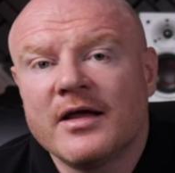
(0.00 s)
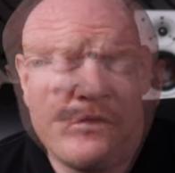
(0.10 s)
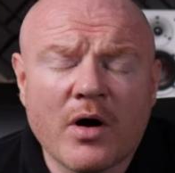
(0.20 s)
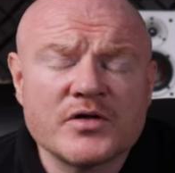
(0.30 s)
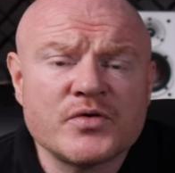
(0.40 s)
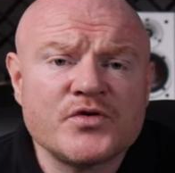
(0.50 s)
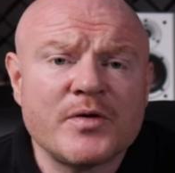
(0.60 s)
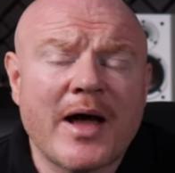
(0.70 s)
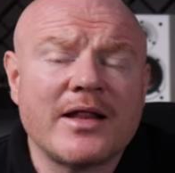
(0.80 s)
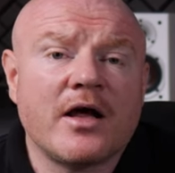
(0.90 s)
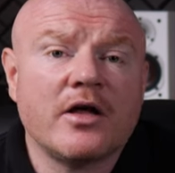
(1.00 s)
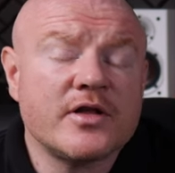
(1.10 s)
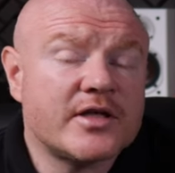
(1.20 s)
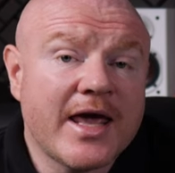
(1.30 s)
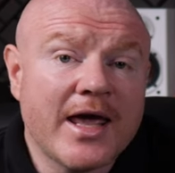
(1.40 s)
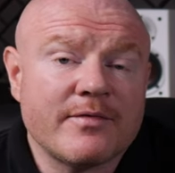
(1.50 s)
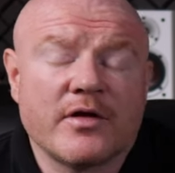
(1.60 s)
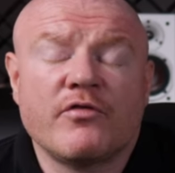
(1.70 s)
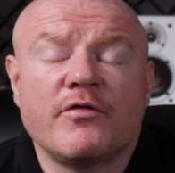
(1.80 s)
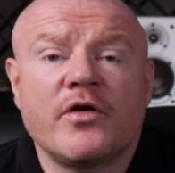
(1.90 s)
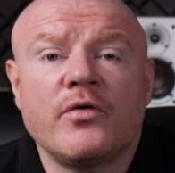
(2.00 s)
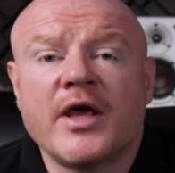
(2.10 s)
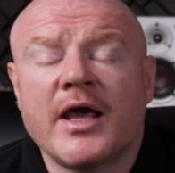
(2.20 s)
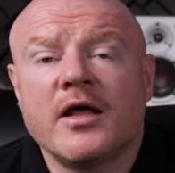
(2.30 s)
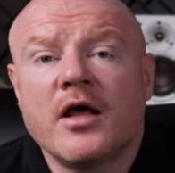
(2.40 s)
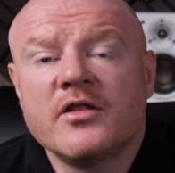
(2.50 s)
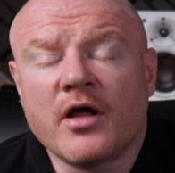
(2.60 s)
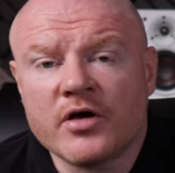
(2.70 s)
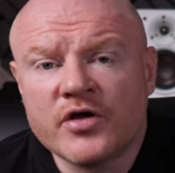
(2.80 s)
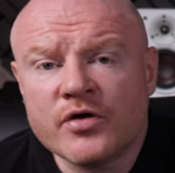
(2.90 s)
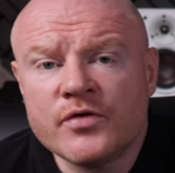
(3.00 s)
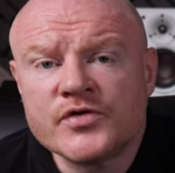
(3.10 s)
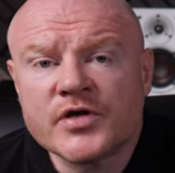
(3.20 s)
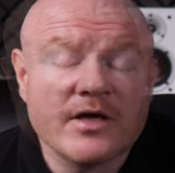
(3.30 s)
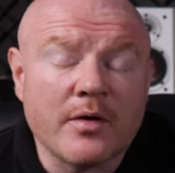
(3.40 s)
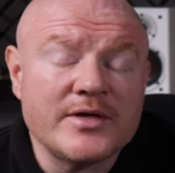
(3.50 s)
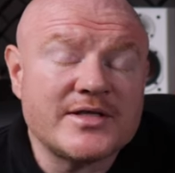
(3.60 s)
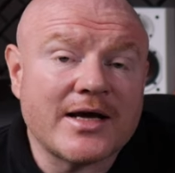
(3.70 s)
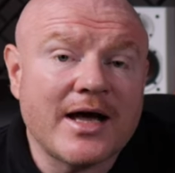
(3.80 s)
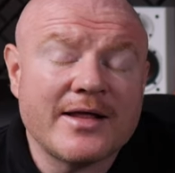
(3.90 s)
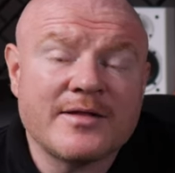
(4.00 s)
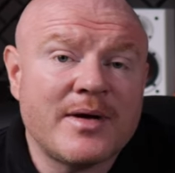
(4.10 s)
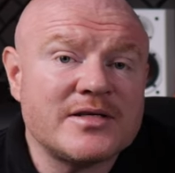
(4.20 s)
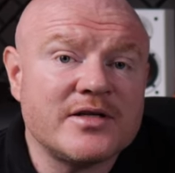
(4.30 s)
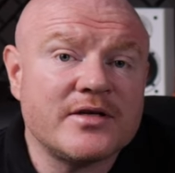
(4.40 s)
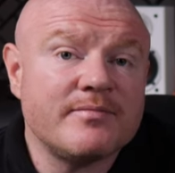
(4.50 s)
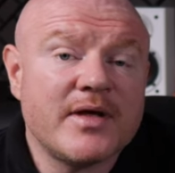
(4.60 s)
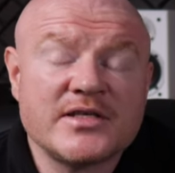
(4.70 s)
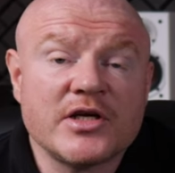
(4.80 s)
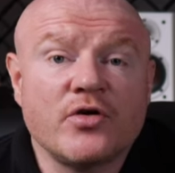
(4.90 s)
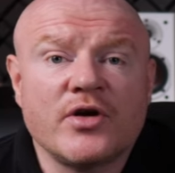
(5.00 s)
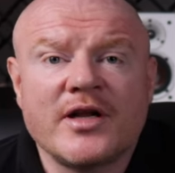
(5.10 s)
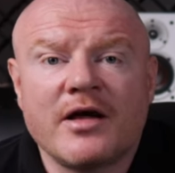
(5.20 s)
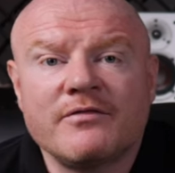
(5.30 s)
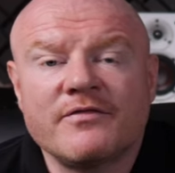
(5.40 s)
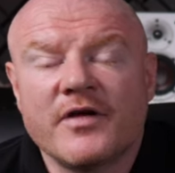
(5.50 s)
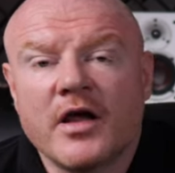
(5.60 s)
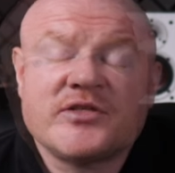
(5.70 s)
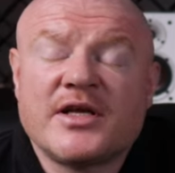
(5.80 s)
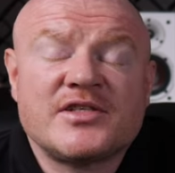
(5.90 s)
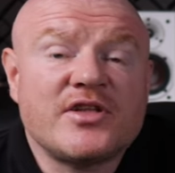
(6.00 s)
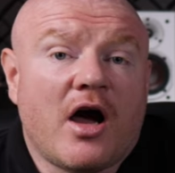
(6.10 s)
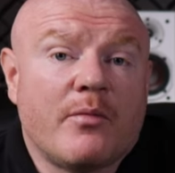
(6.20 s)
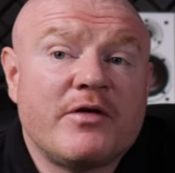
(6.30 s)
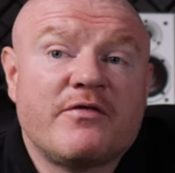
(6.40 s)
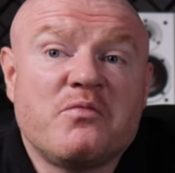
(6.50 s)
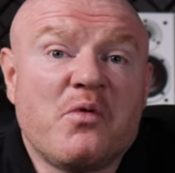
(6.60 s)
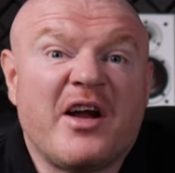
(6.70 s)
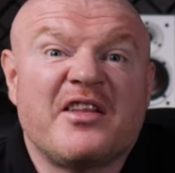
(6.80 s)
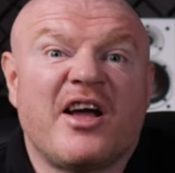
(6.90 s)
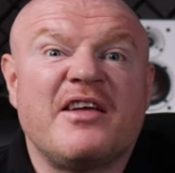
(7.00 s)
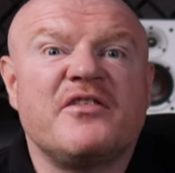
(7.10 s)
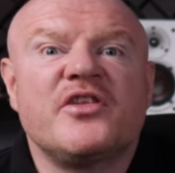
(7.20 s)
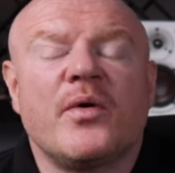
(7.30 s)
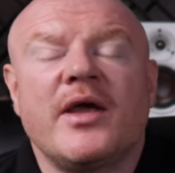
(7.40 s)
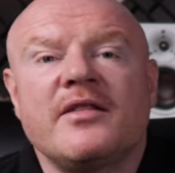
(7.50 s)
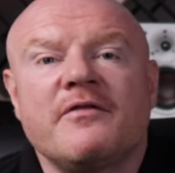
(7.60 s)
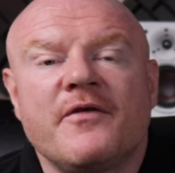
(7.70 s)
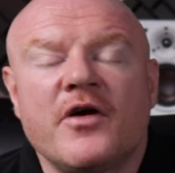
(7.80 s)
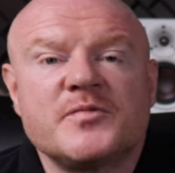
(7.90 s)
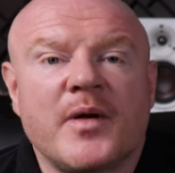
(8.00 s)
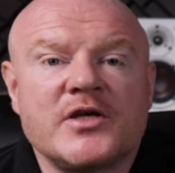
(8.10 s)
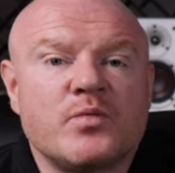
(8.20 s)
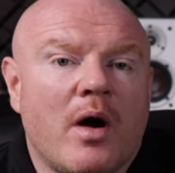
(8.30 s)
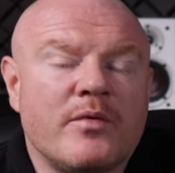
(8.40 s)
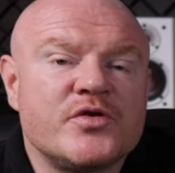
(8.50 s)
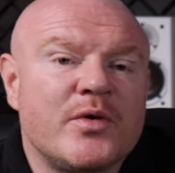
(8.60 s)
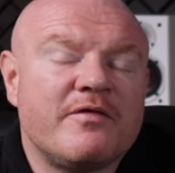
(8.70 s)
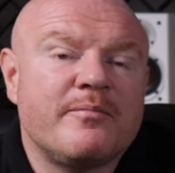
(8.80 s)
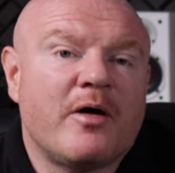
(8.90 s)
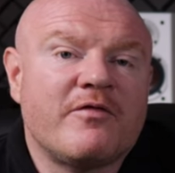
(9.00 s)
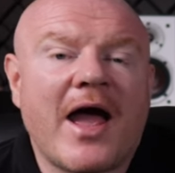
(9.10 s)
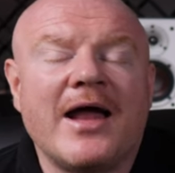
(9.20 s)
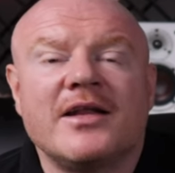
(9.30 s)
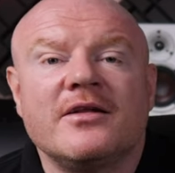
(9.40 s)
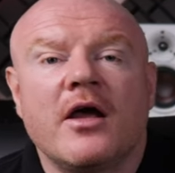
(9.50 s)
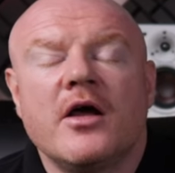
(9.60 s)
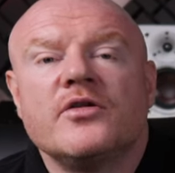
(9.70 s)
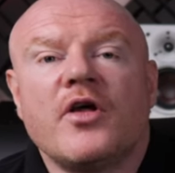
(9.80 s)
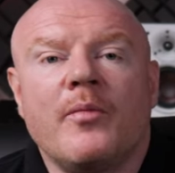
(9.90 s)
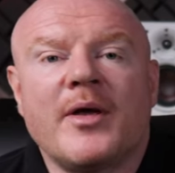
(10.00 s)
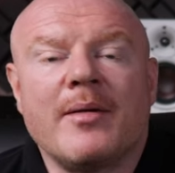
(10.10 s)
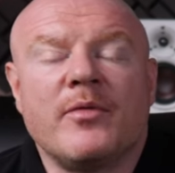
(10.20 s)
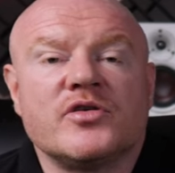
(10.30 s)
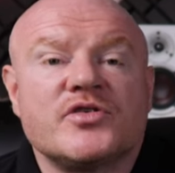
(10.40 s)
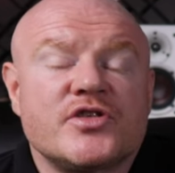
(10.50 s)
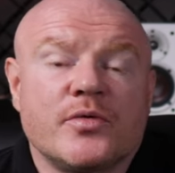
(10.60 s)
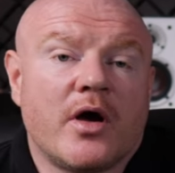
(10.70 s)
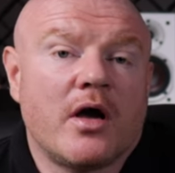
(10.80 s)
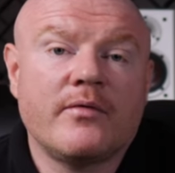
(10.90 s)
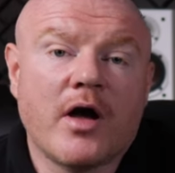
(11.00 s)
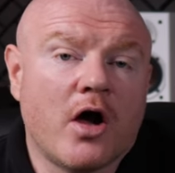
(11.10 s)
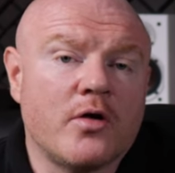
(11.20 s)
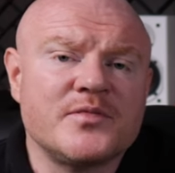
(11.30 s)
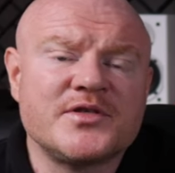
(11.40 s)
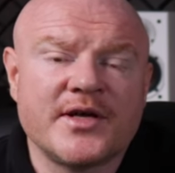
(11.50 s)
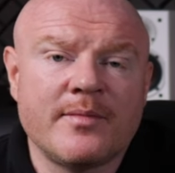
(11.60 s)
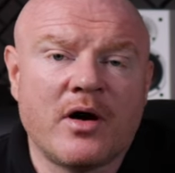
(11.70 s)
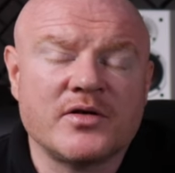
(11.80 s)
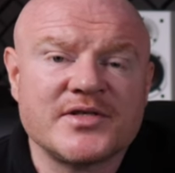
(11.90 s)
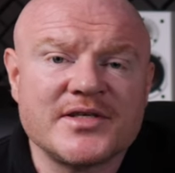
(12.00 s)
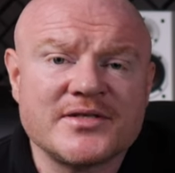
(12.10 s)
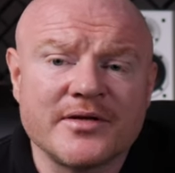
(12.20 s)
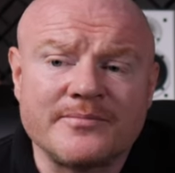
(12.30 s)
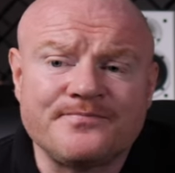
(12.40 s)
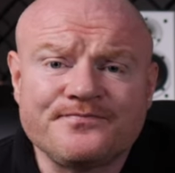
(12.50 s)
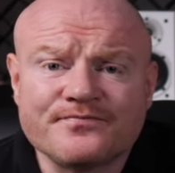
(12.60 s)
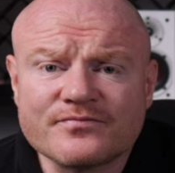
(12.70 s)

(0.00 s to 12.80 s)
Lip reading: I thought I'd talk to you about the kit, the review kit that I use. You know, is that cutting the mustard? Is it good enough? So let's start with, why did I even do it in the first place? Why would you even bother adding Dolby Atmos to a home cinema system?